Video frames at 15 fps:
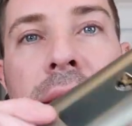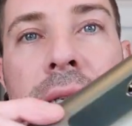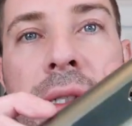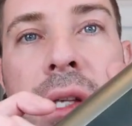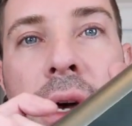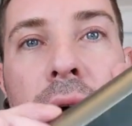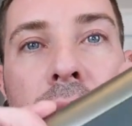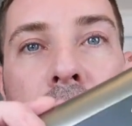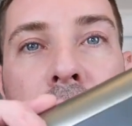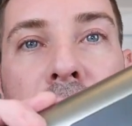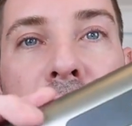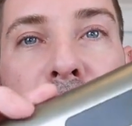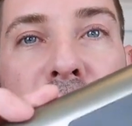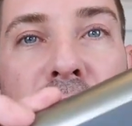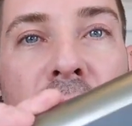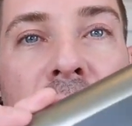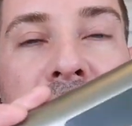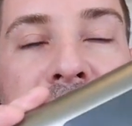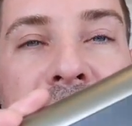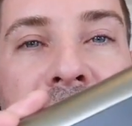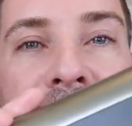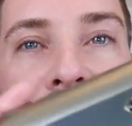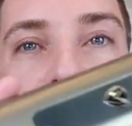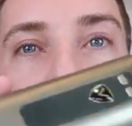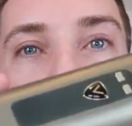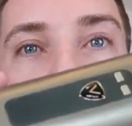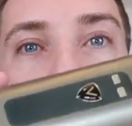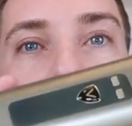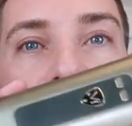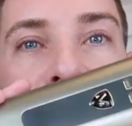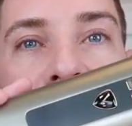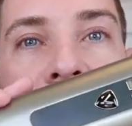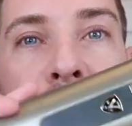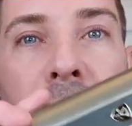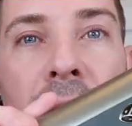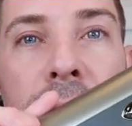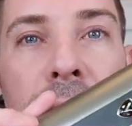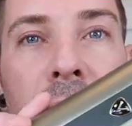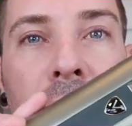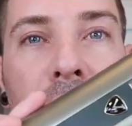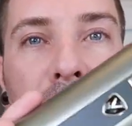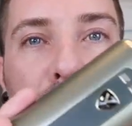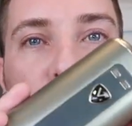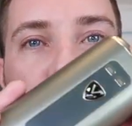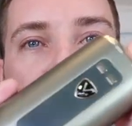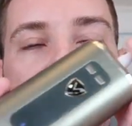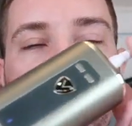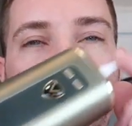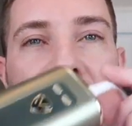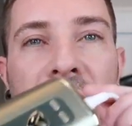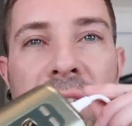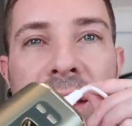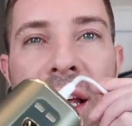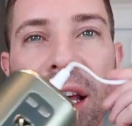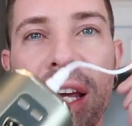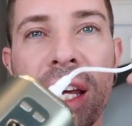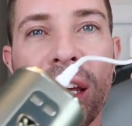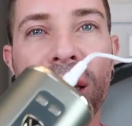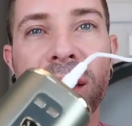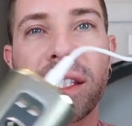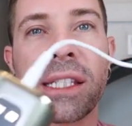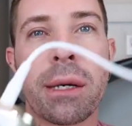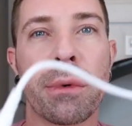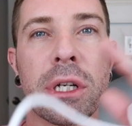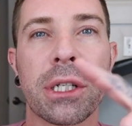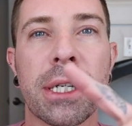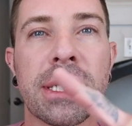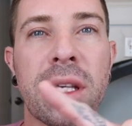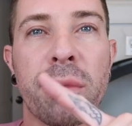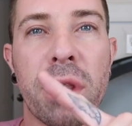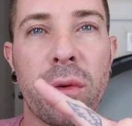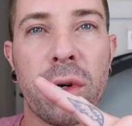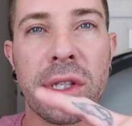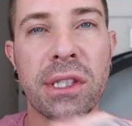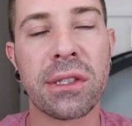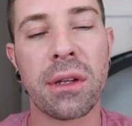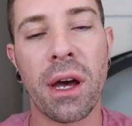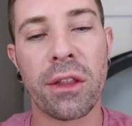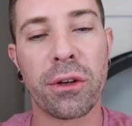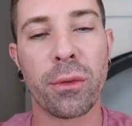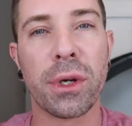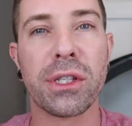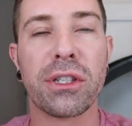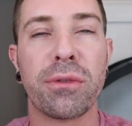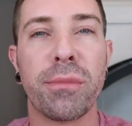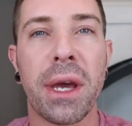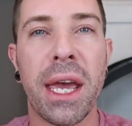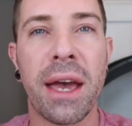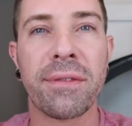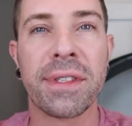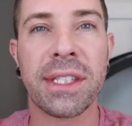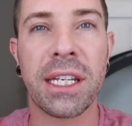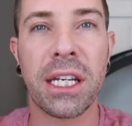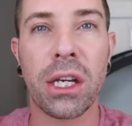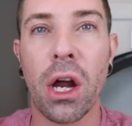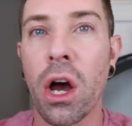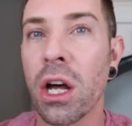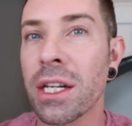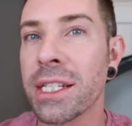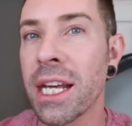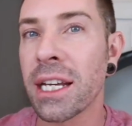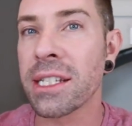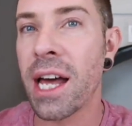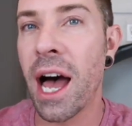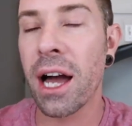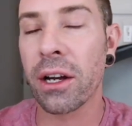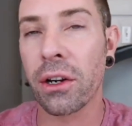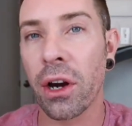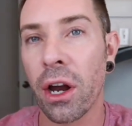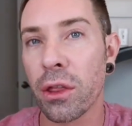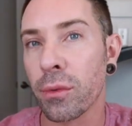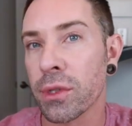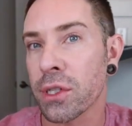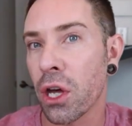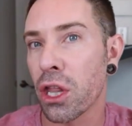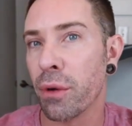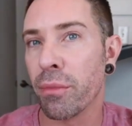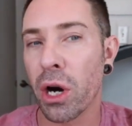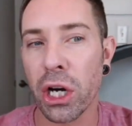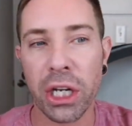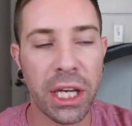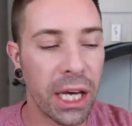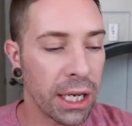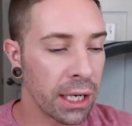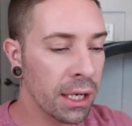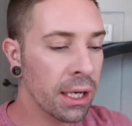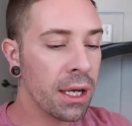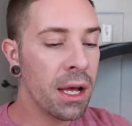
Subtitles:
So the Megelin Sapphire cooling tip IPL hair removal device is similar to some of the other ones you may have seen on TikTok or other ones on the market.